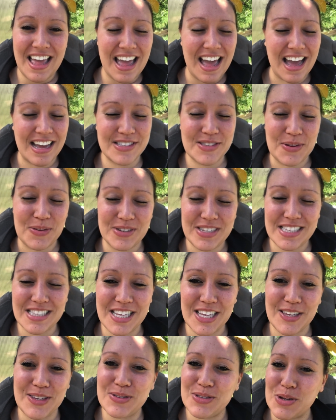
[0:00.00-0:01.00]
As always,
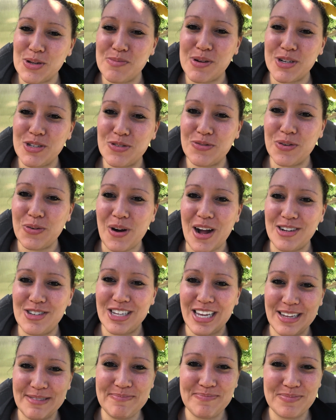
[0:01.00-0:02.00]
thank you so much for
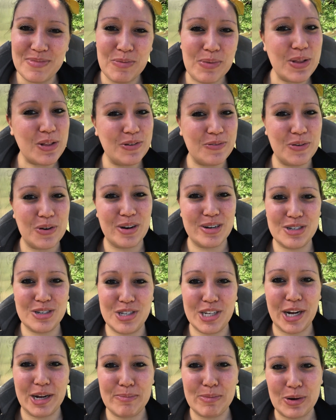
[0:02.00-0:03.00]
watching, and we look forward to
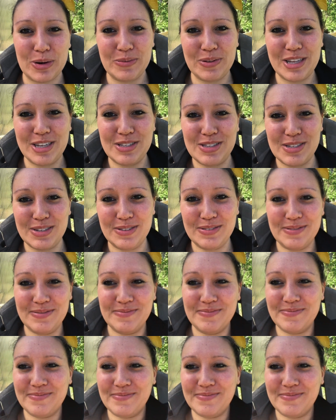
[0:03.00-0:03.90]
sharing more with you soon.